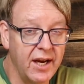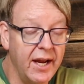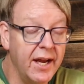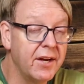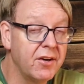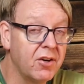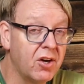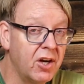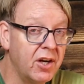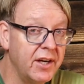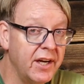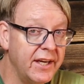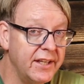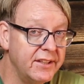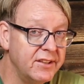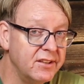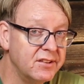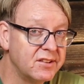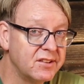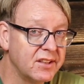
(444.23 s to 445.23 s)
and on
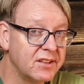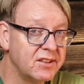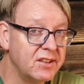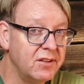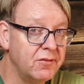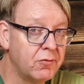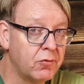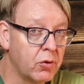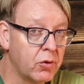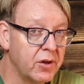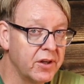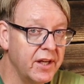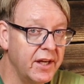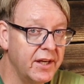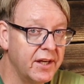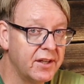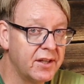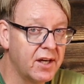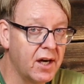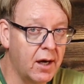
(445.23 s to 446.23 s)
1864
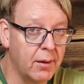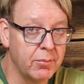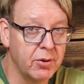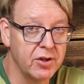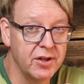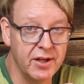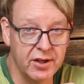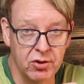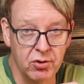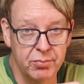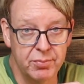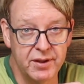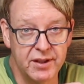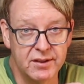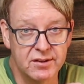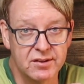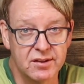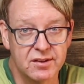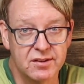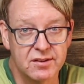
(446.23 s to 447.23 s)
dated copper nickel
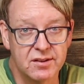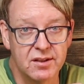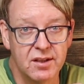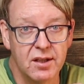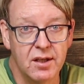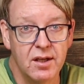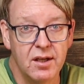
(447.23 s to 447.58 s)
pieces.